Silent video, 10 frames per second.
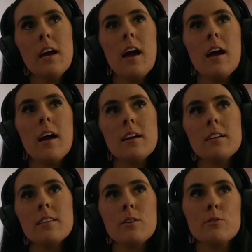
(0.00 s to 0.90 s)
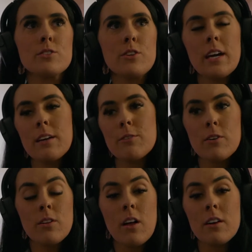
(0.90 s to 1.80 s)
and that was great
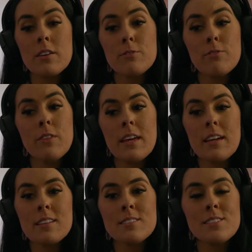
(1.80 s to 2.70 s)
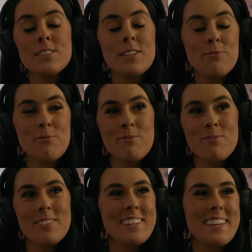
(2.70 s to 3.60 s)
for a lot of things in